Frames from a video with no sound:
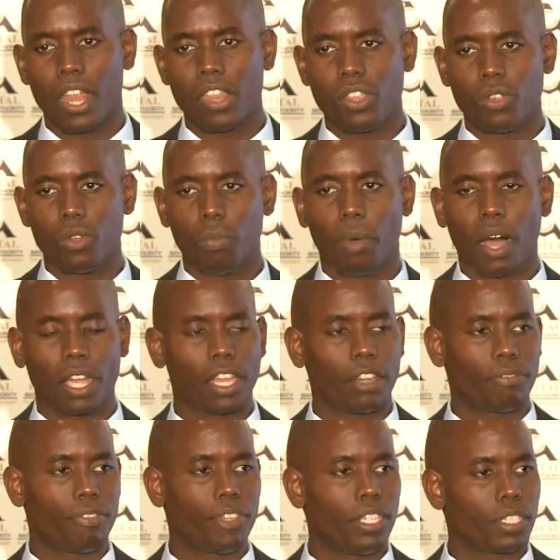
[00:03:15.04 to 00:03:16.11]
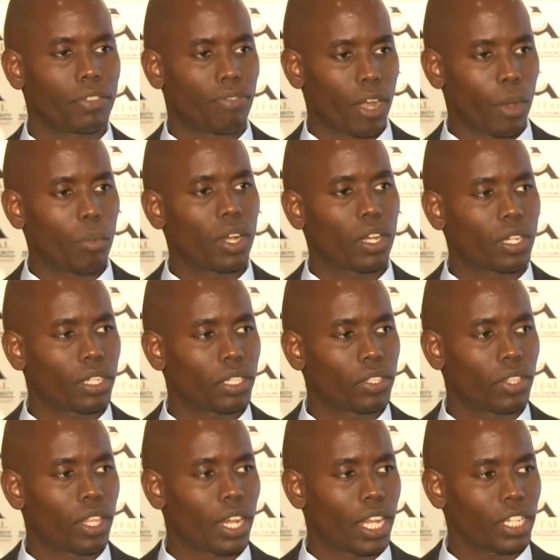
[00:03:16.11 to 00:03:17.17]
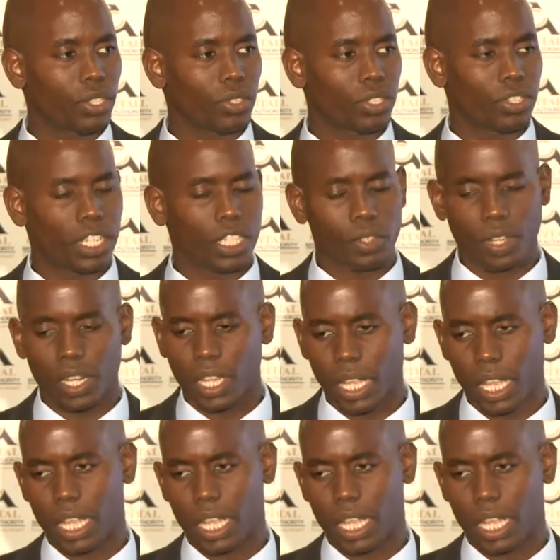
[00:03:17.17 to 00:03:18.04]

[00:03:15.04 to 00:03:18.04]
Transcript: new market fees framework to the National Treasury.